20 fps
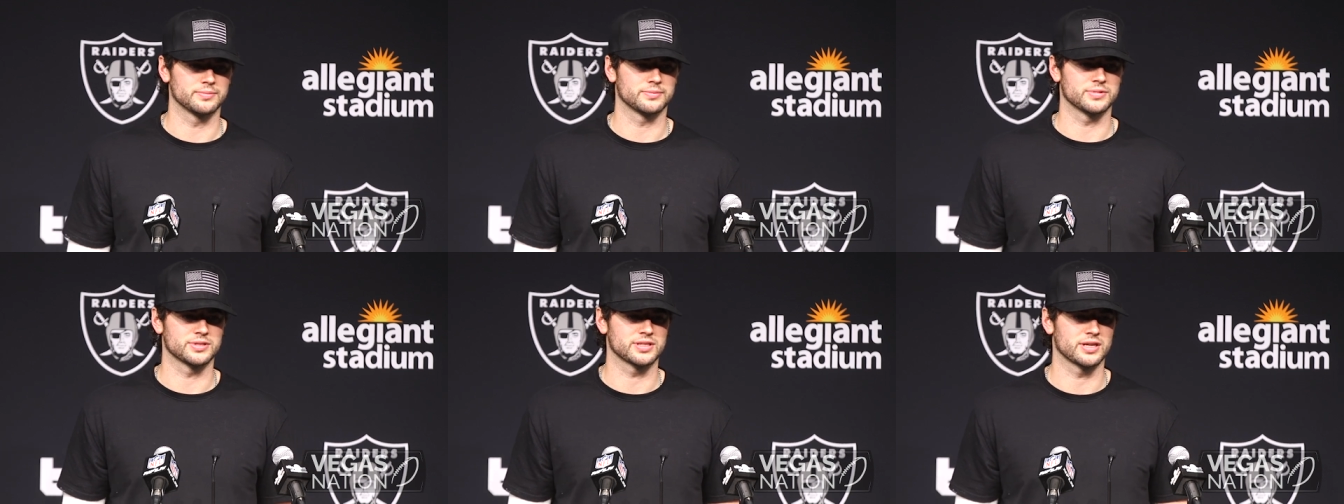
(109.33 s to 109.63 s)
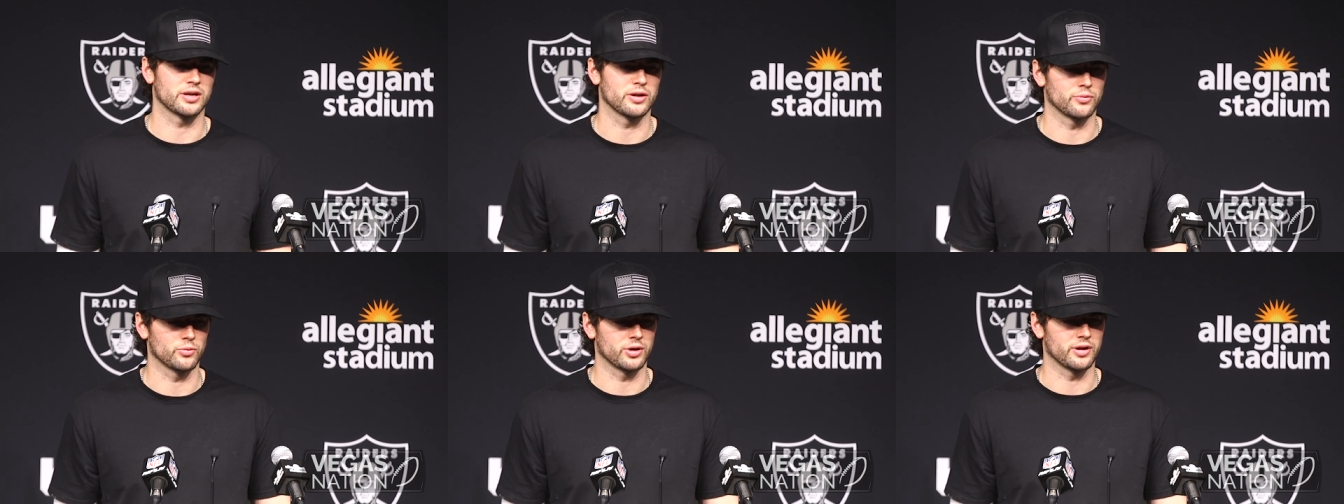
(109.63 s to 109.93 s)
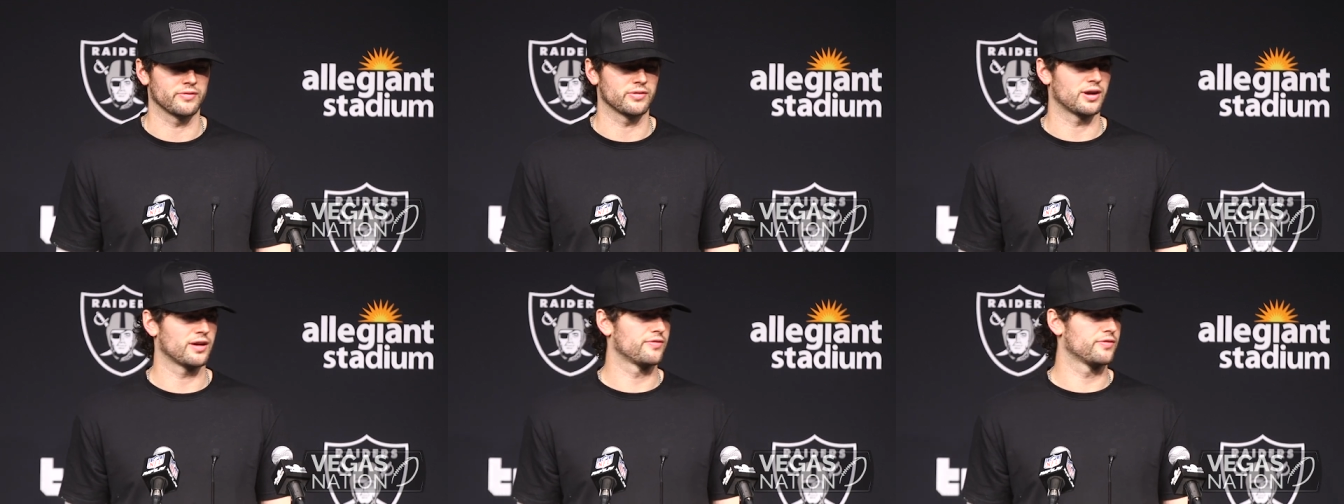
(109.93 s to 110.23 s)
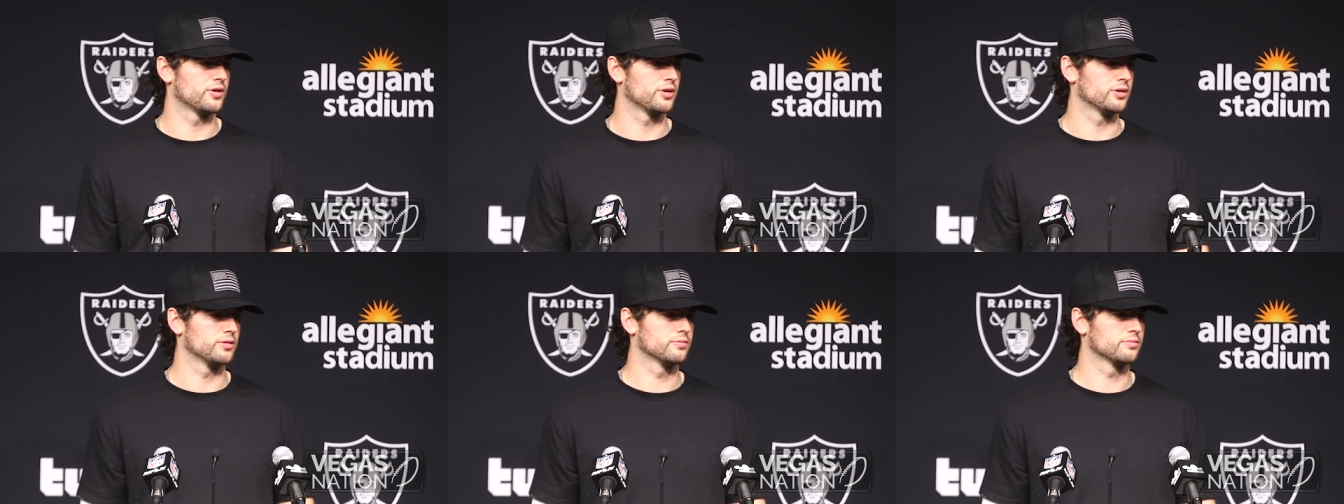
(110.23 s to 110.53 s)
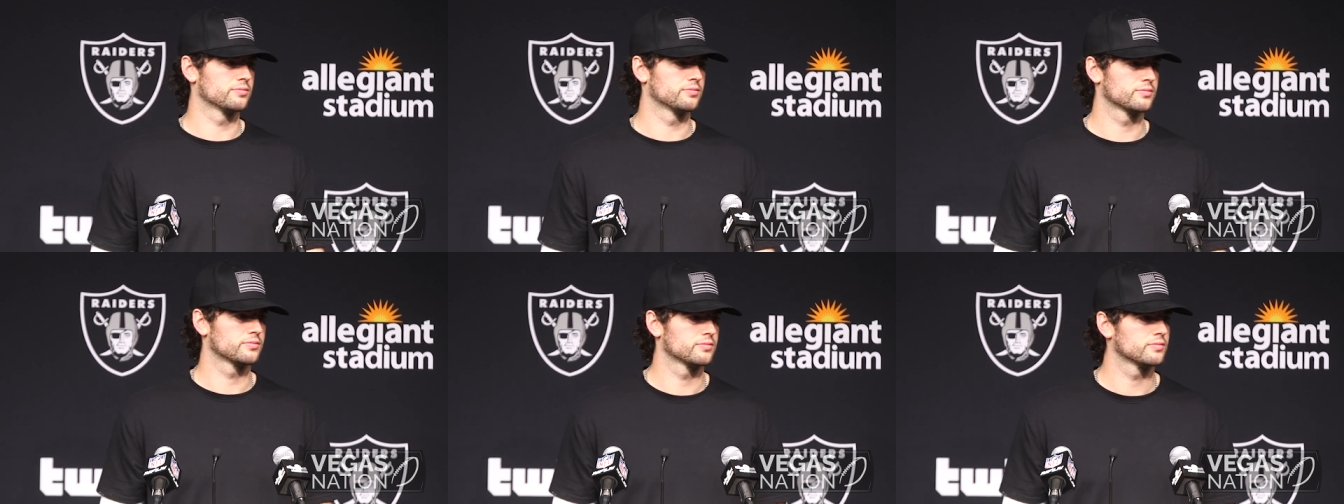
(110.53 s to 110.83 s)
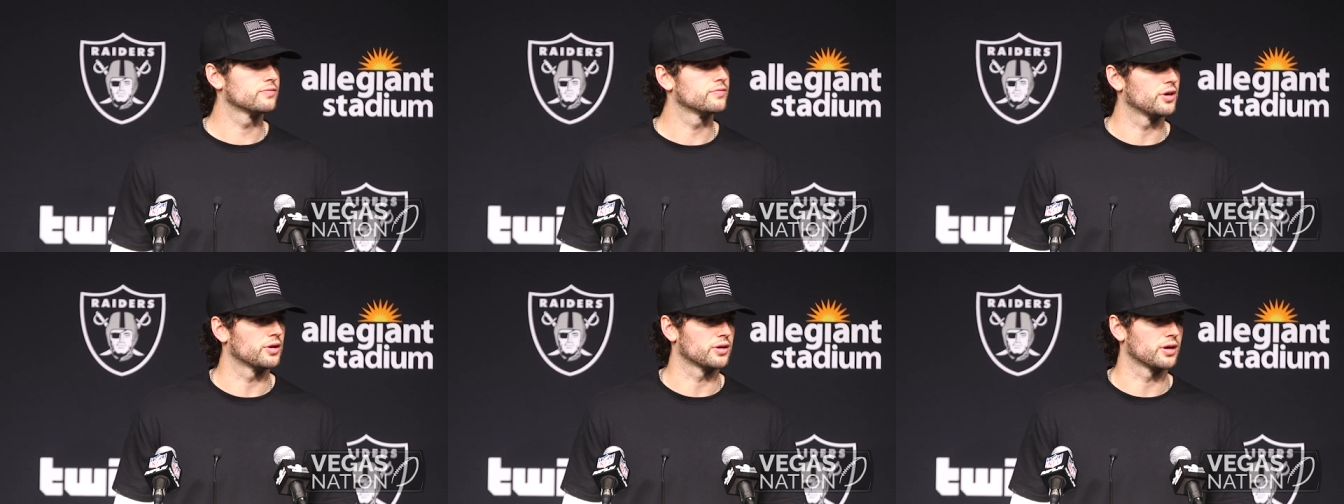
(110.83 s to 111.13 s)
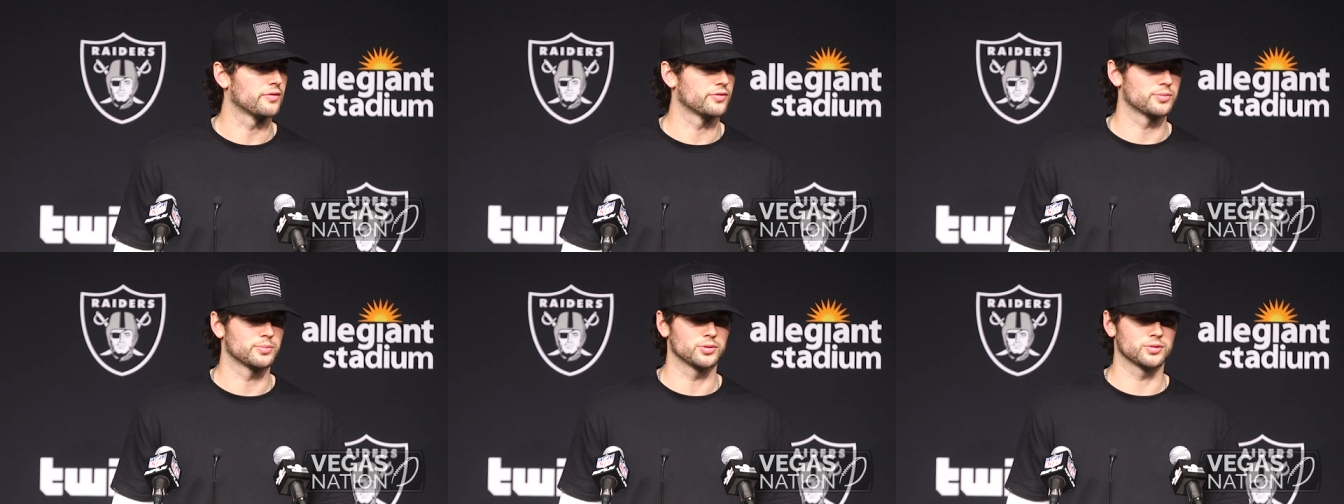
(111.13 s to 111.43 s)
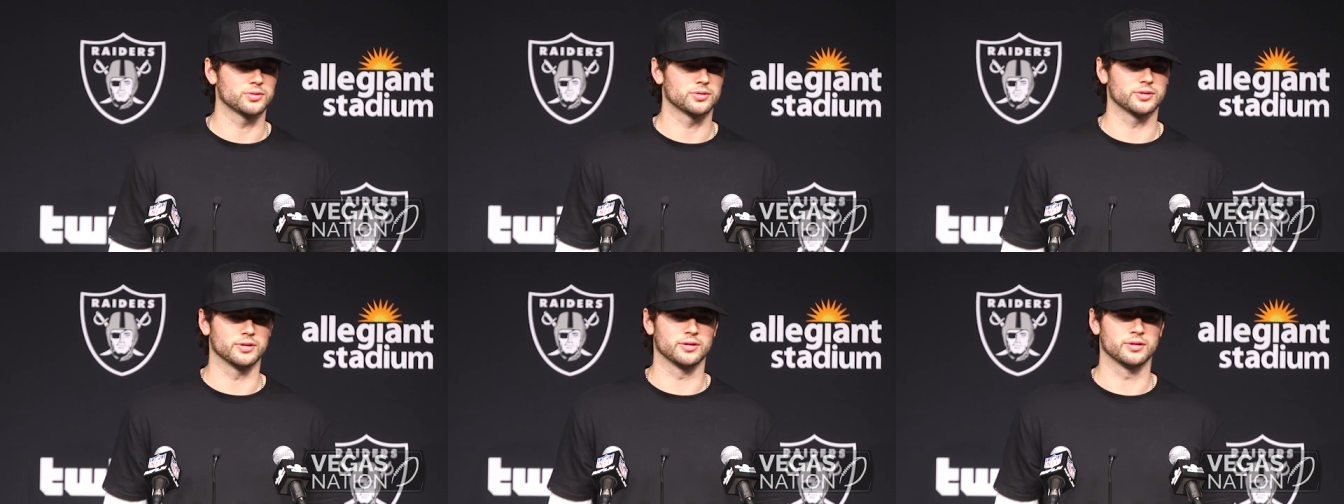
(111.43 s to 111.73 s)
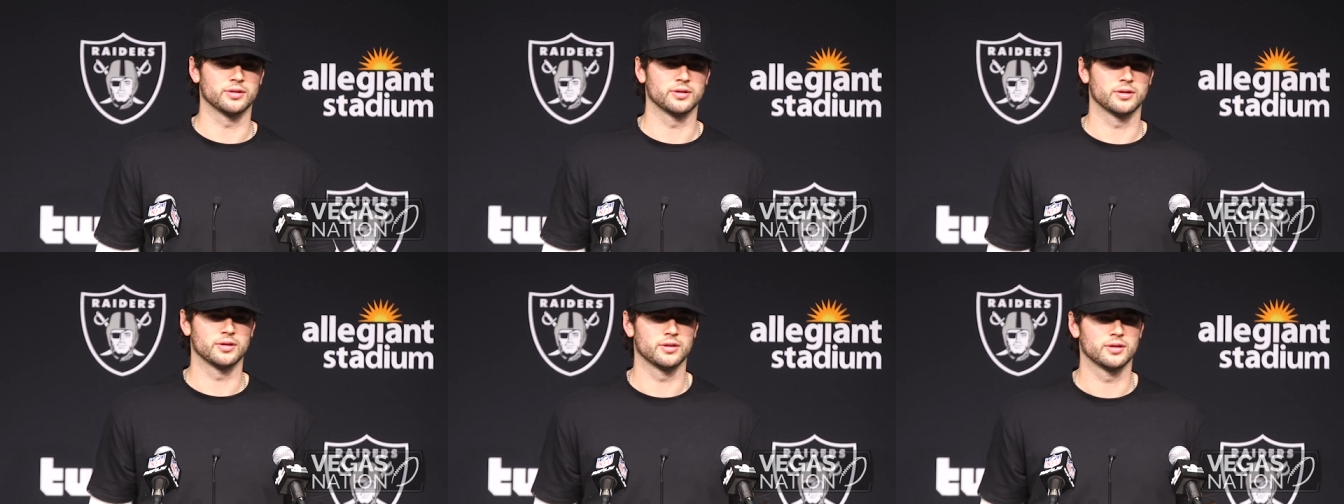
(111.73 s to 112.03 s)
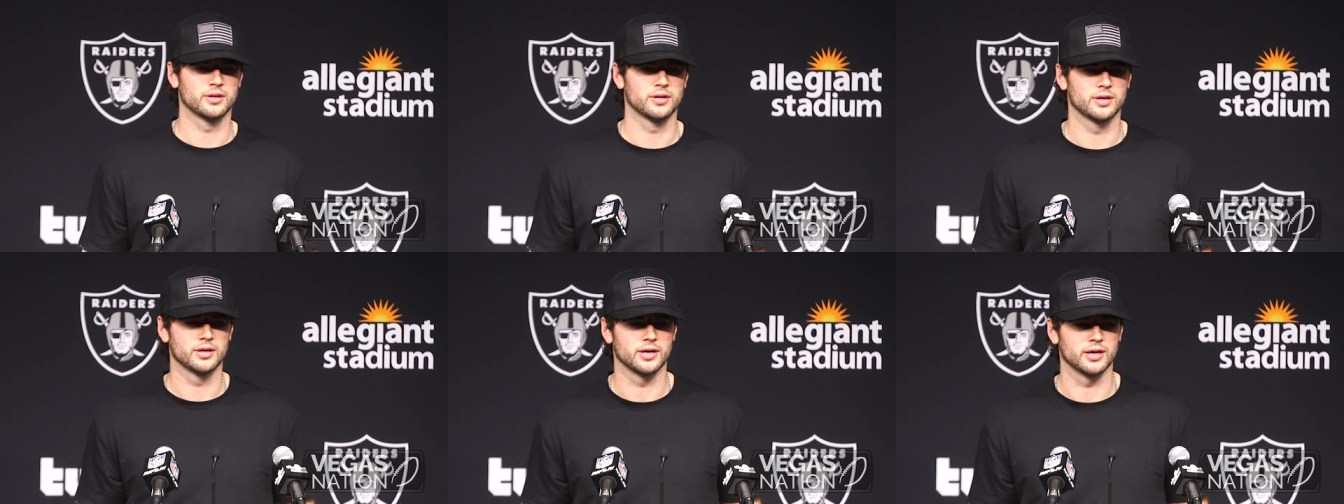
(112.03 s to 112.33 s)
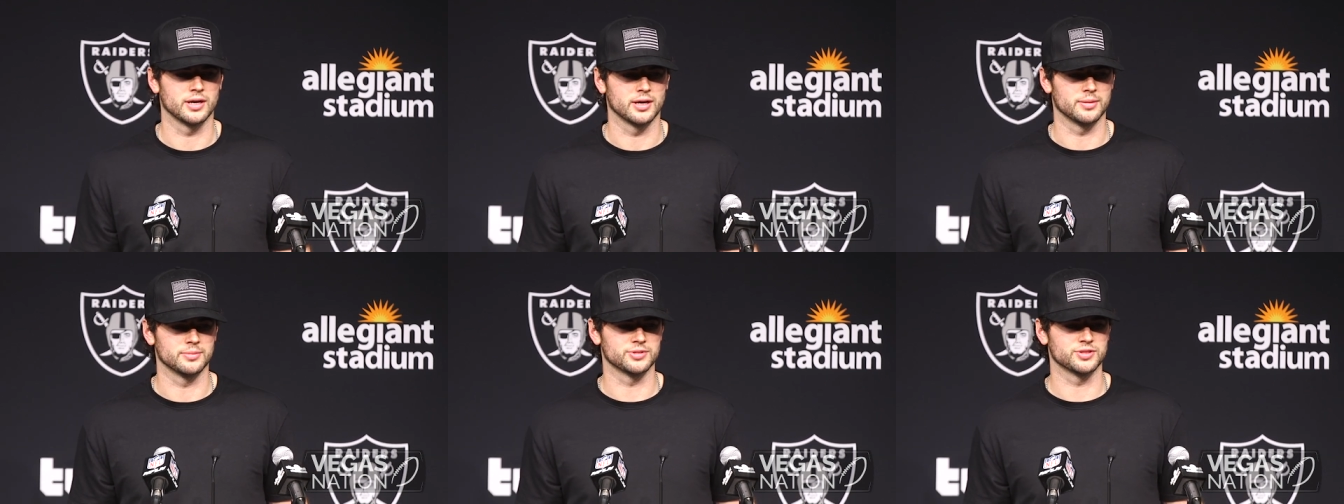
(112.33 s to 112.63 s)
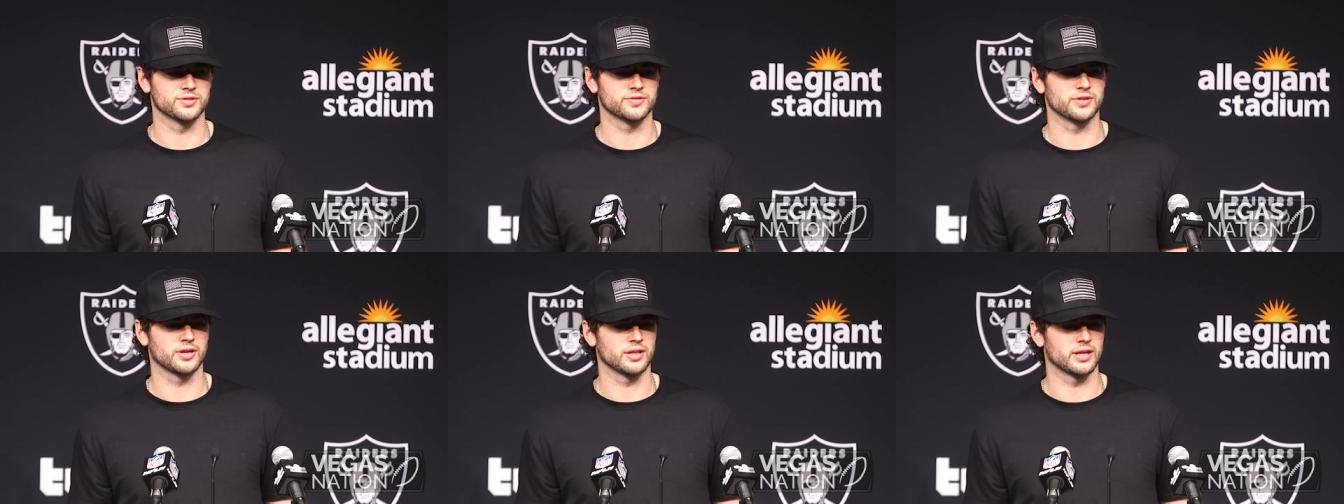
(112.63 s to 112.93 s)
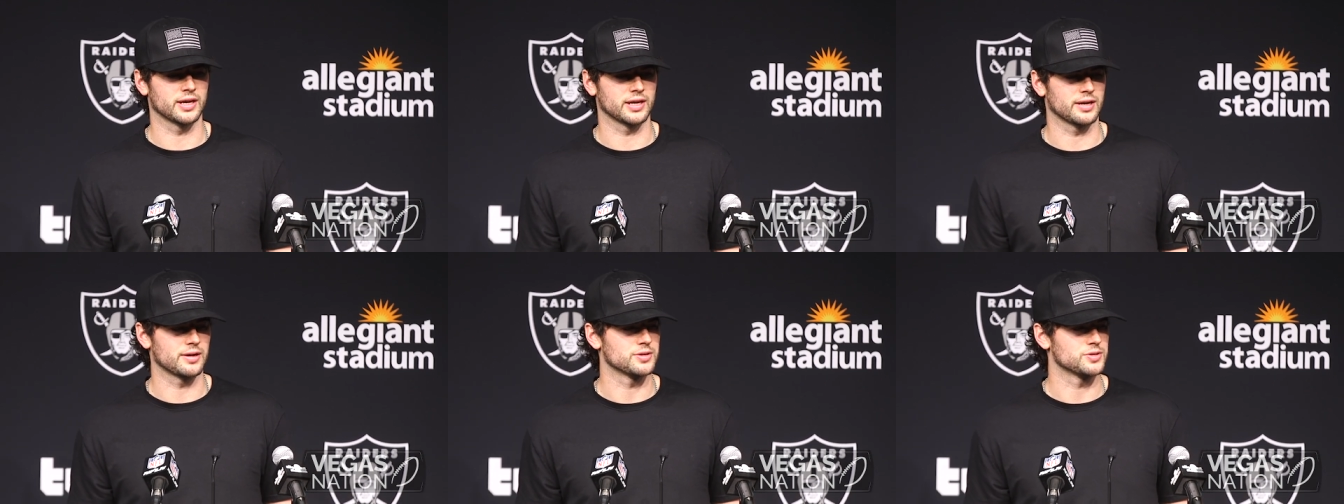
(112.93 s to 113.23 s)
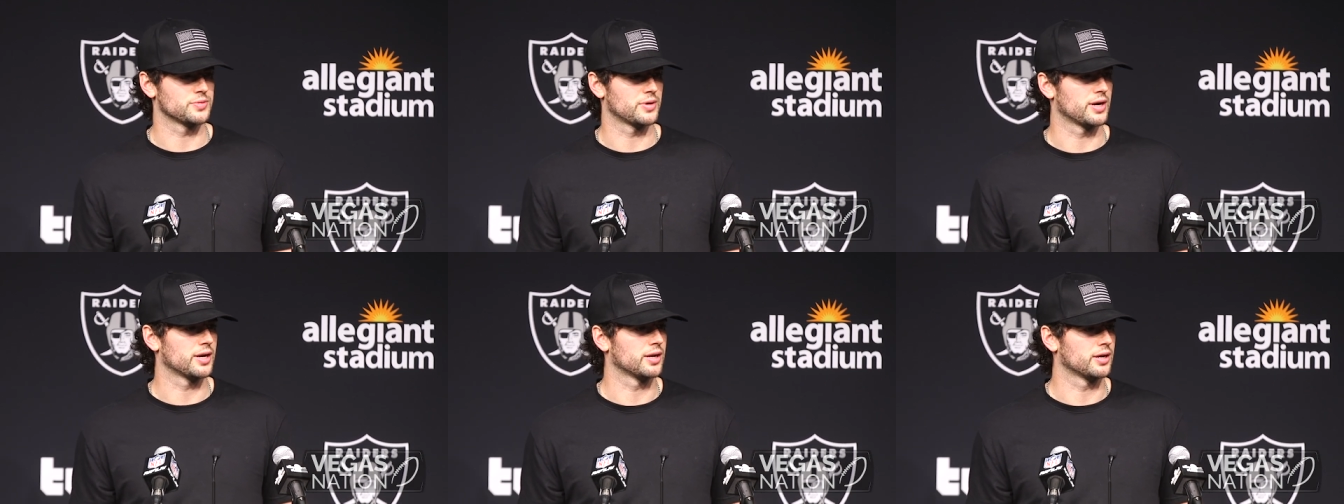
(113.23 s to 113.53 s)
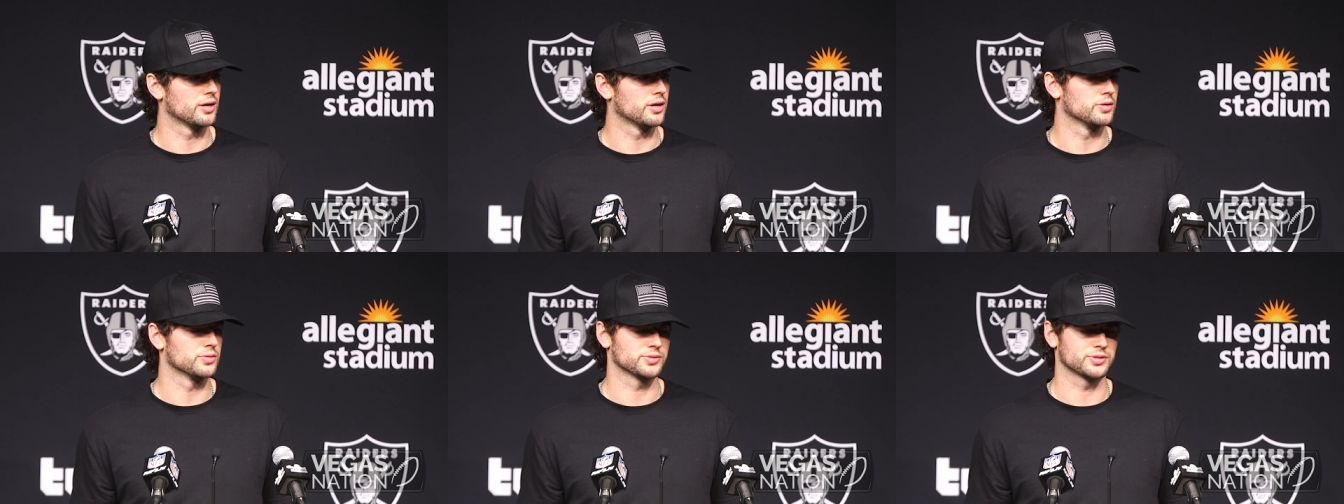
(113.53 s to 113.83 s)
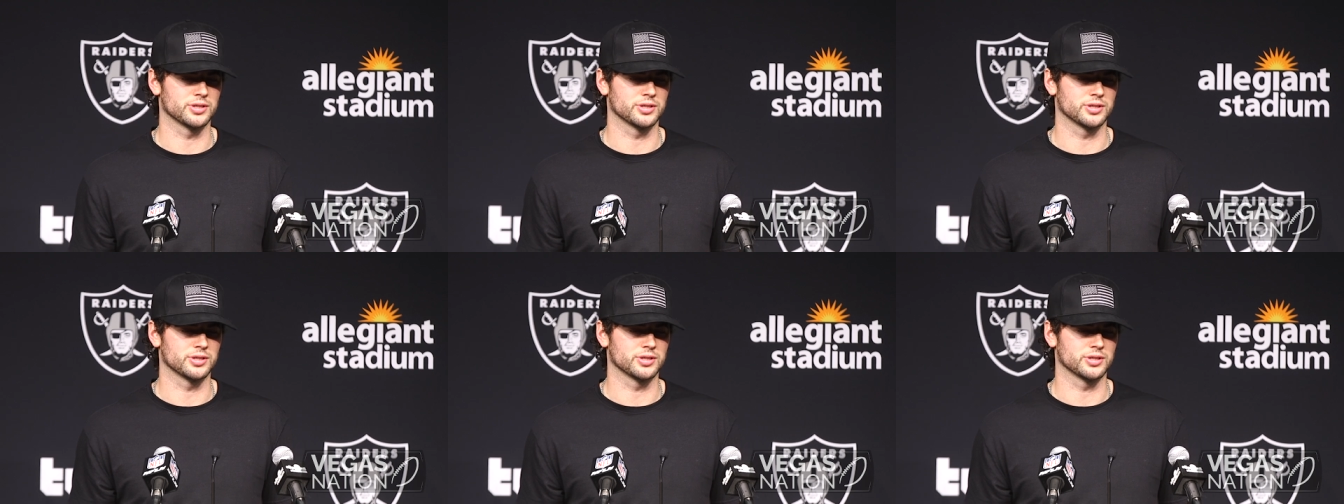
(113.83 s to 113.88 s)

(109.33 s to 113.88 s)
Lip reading: is kind of whenever I felt comfortable and just felt like I was ready to go.